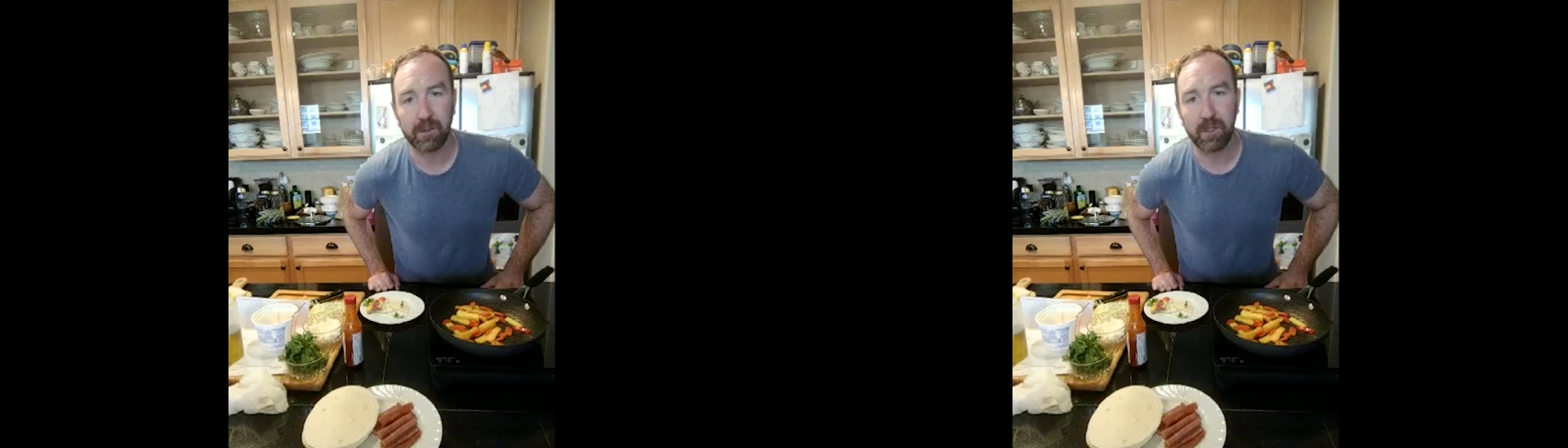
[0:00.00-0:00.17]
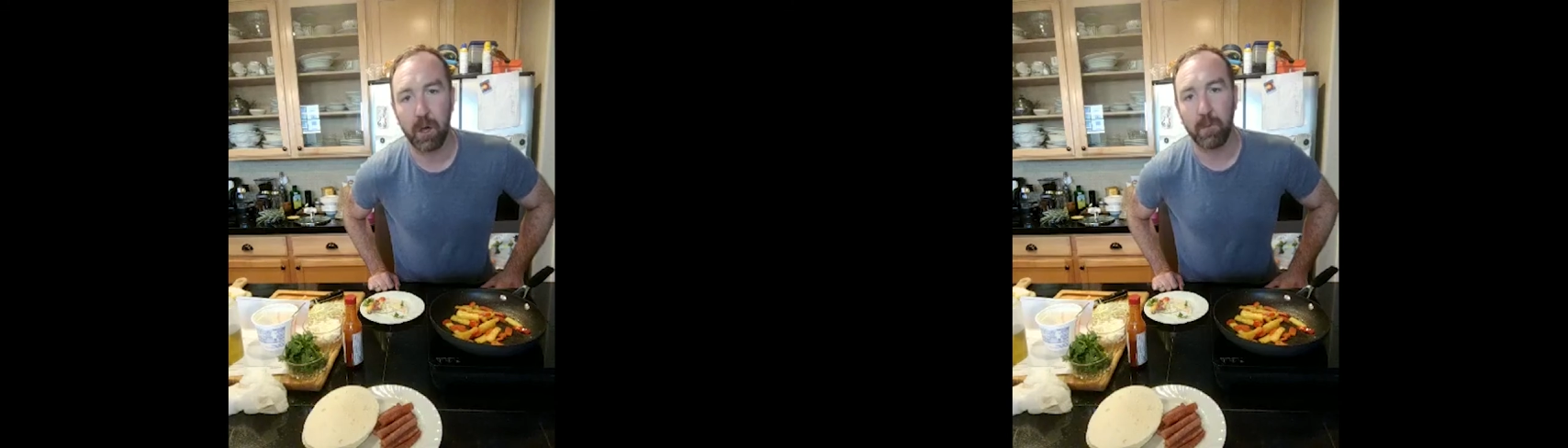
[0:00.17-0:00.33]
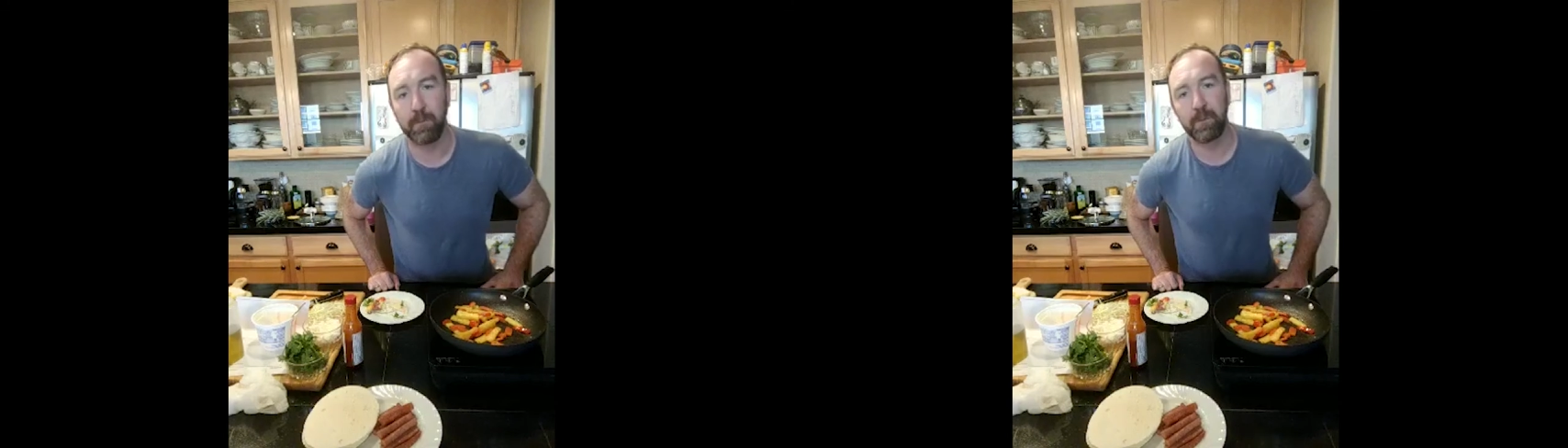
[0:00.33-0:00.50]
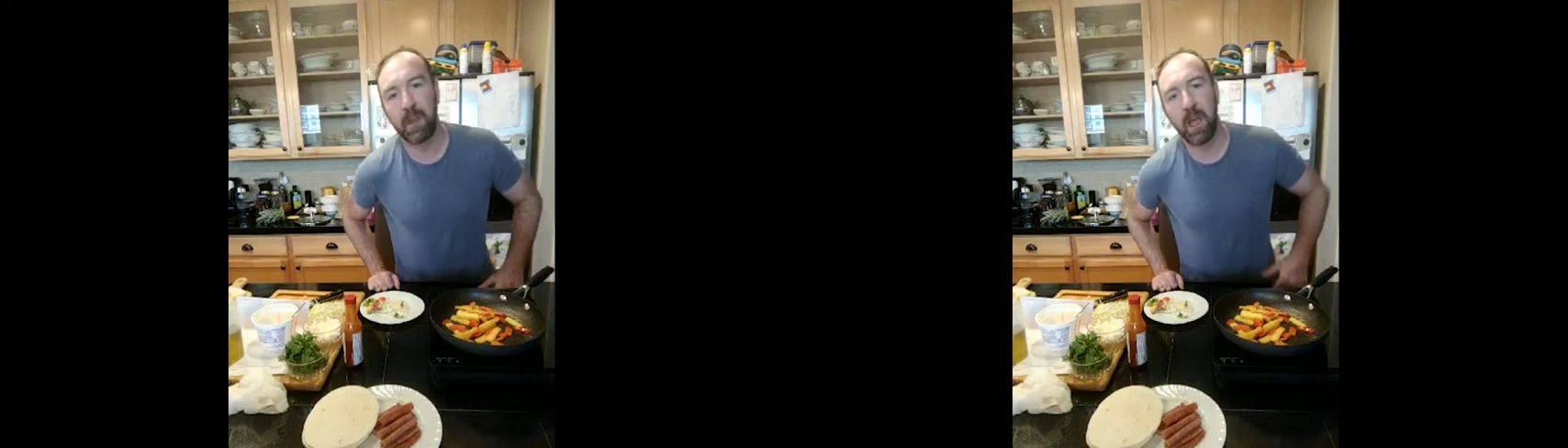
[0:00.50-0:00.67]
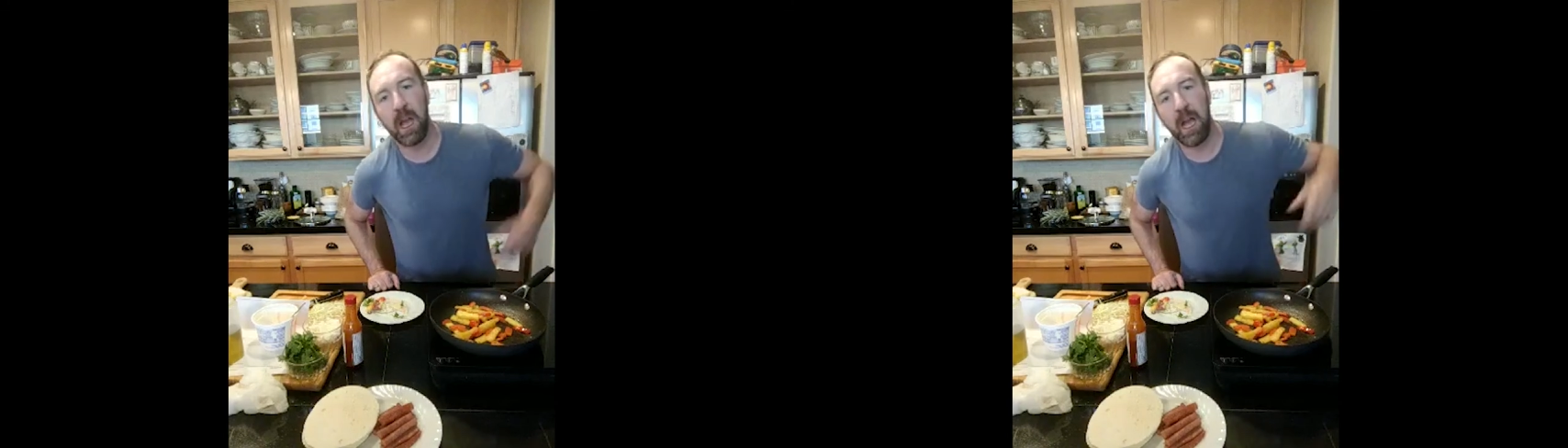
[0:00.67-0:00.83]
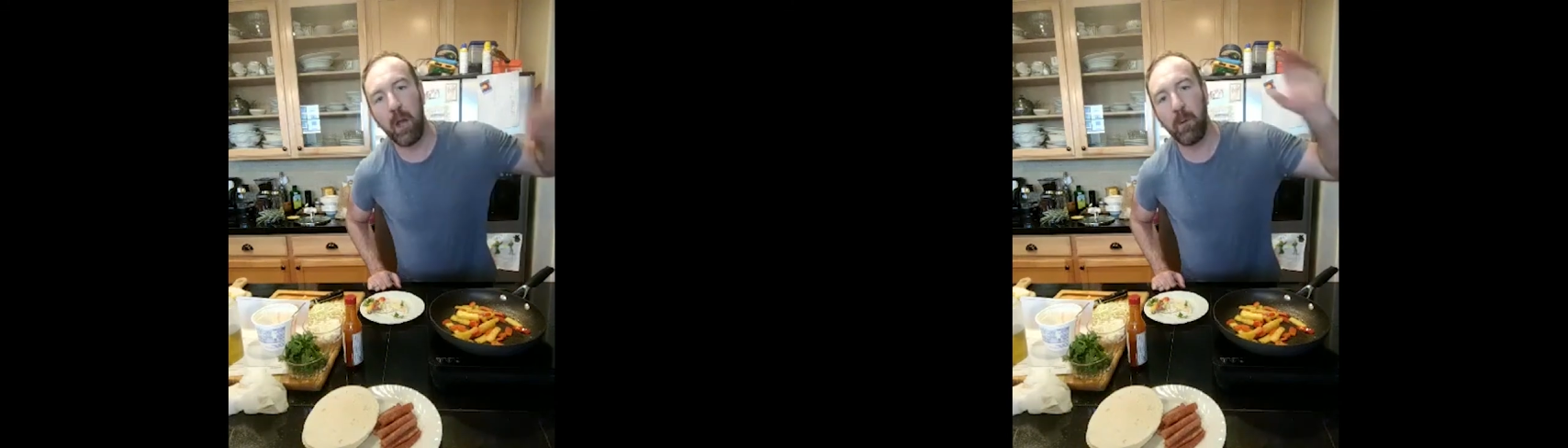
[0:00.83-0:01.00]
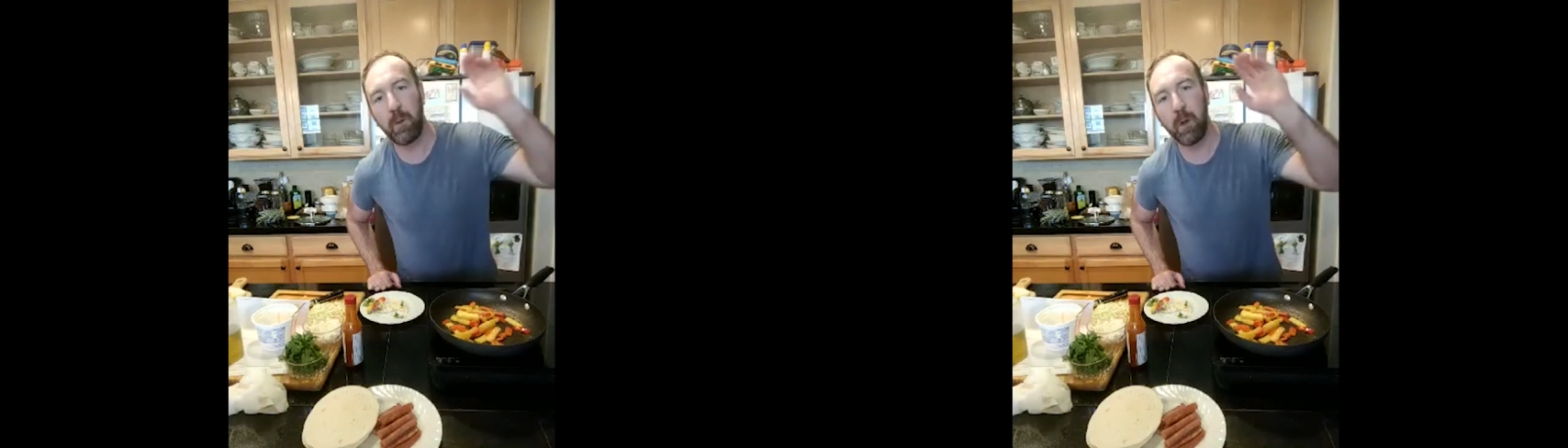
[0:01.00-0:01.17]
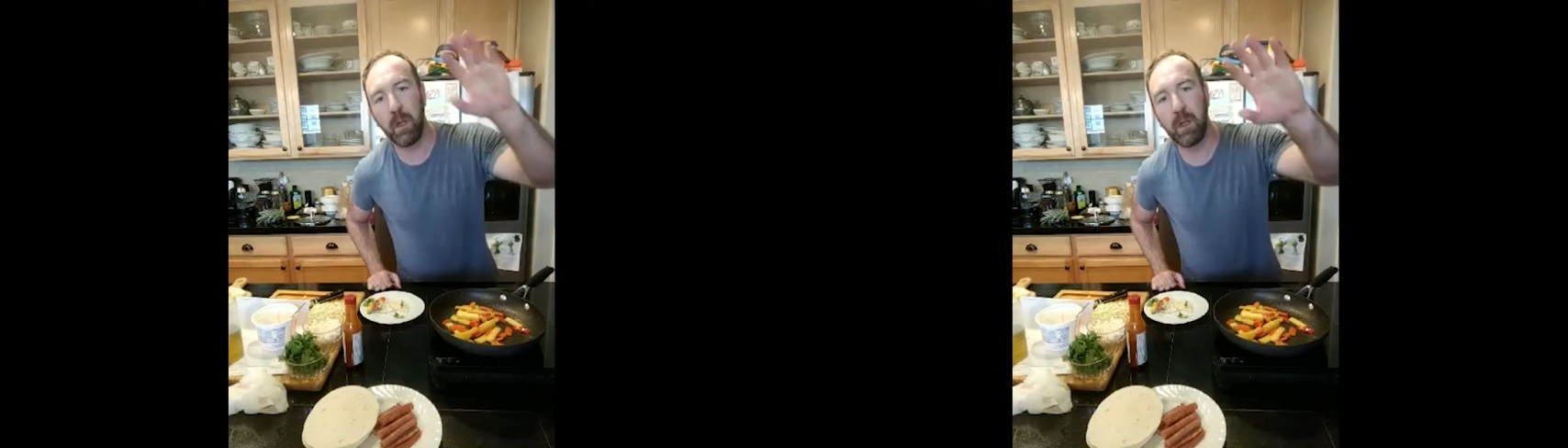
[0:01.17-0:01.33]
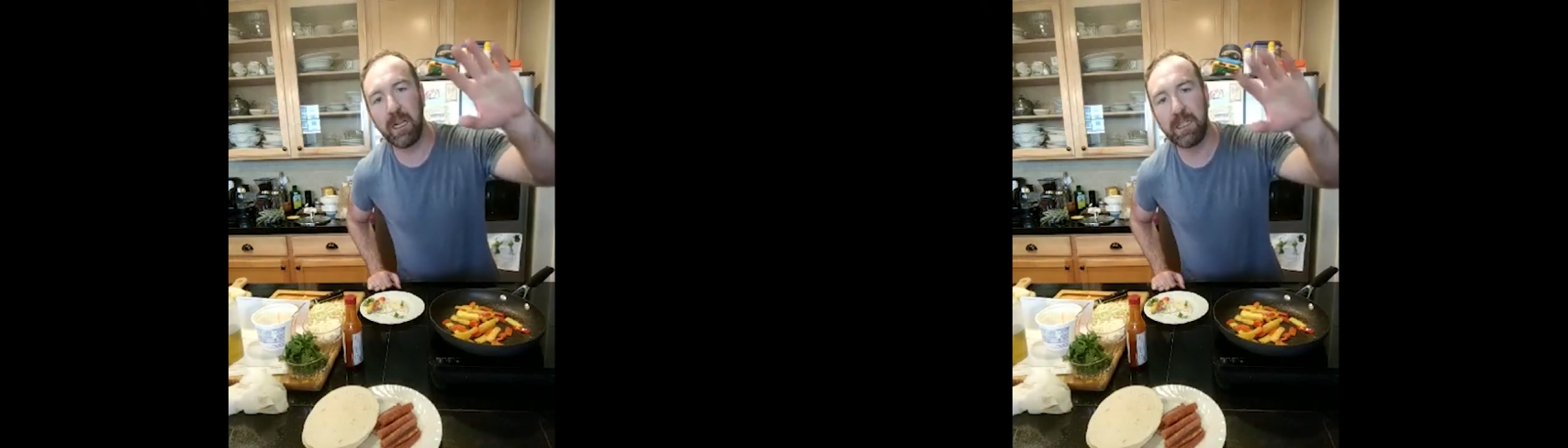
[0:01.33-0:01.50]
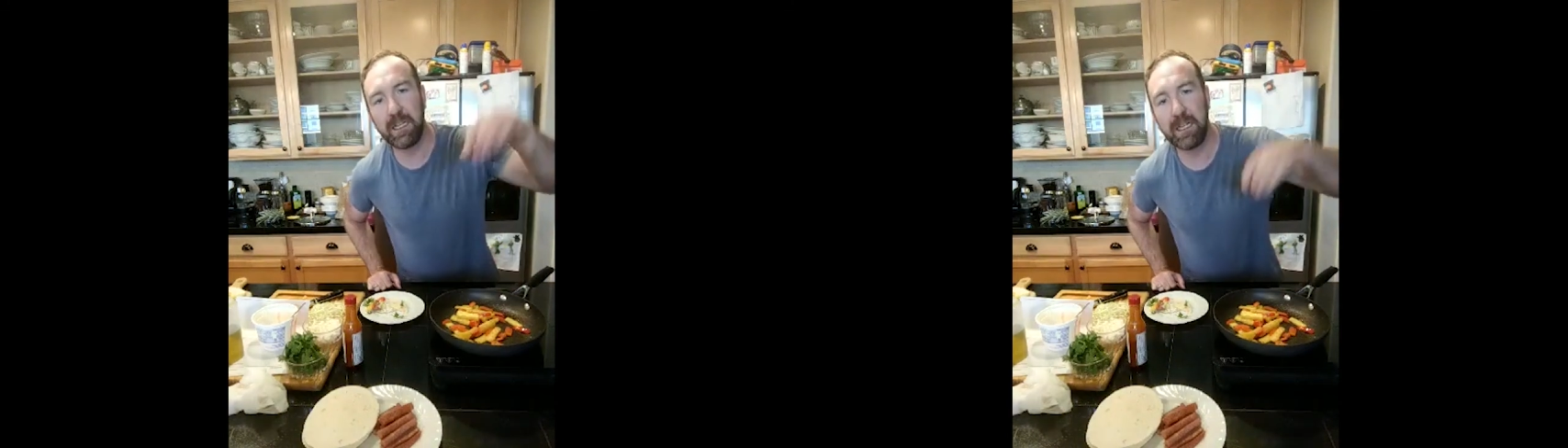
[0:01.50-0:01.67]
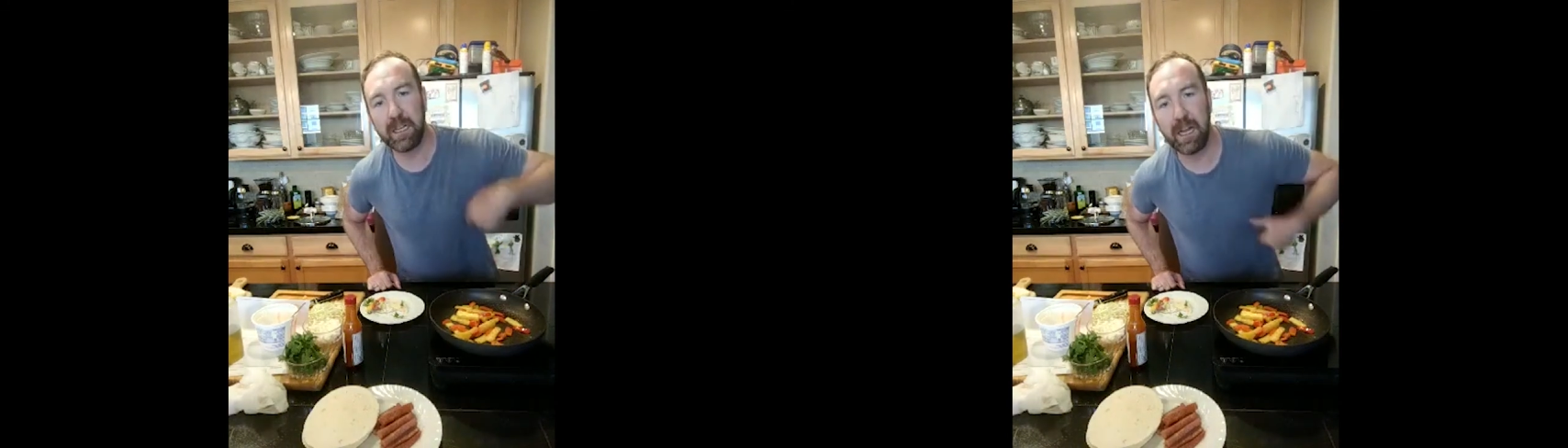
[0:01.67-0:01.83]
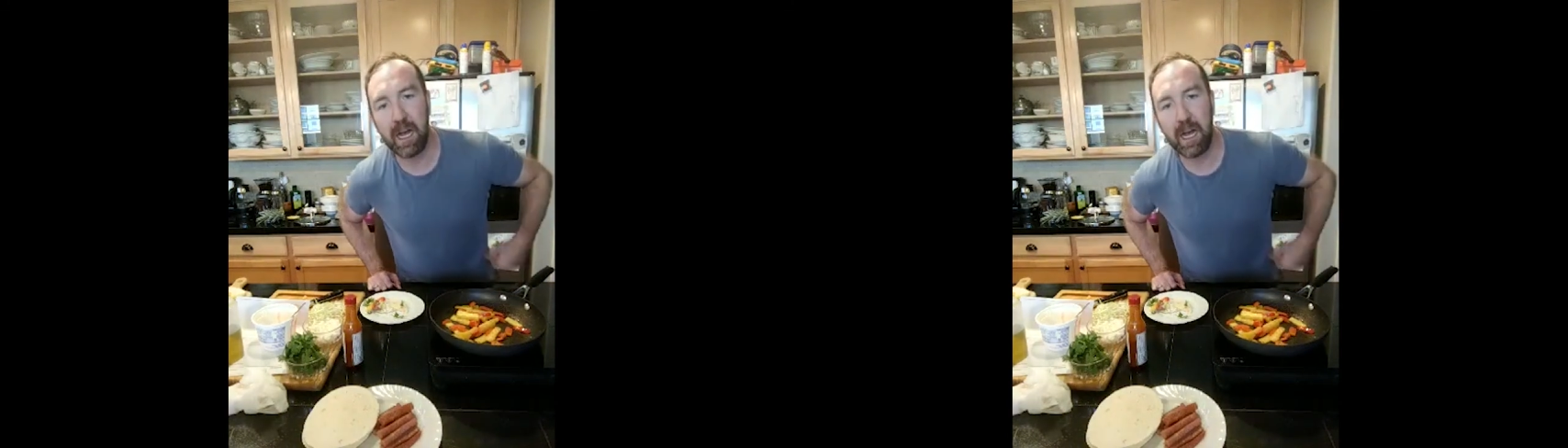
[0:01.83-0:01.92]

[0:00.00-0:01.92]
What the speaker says: So I hope you all liked it.